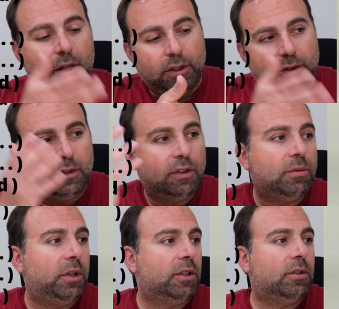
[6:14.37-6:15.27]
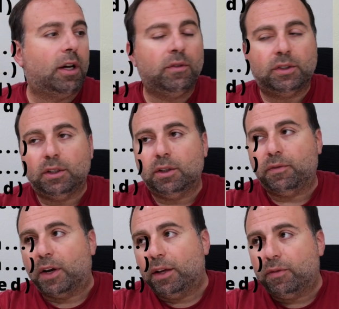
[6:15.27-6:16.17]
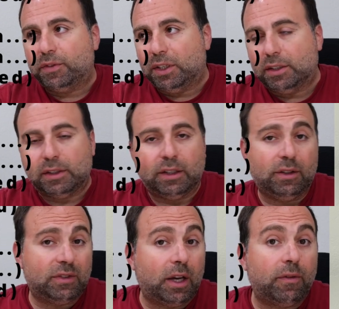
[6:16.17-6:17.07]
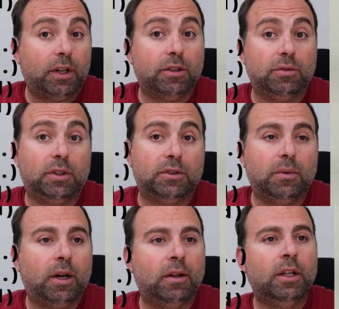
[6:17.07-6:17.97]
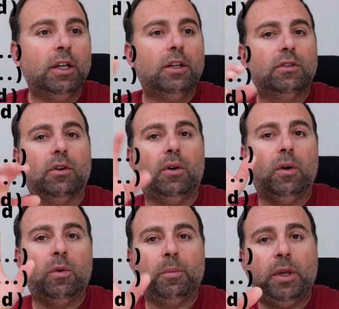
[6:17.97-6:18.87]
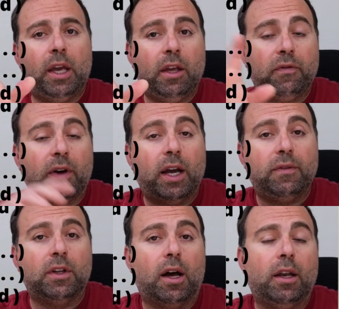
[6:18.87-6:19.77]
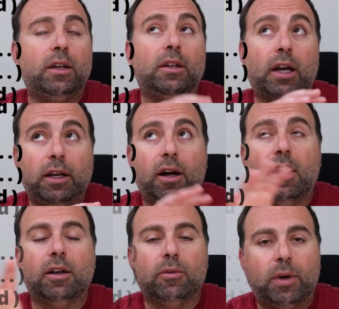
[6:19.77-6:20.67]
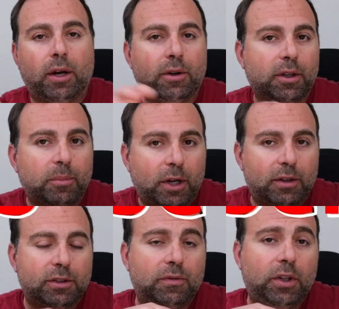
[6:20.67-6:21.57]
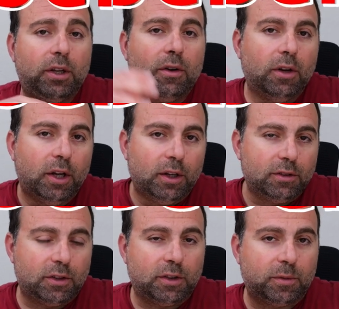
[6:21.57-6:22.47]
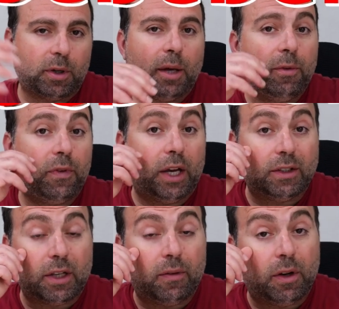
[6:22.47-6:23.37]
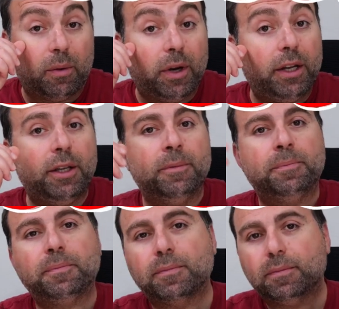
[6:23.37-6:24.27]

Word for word: Uh, this is the 300, obviously, the 5, 6, and the 700 as well. So, it will be a 5 knot Nighthawk router comparison video. So, subscribe if you guys haven't already.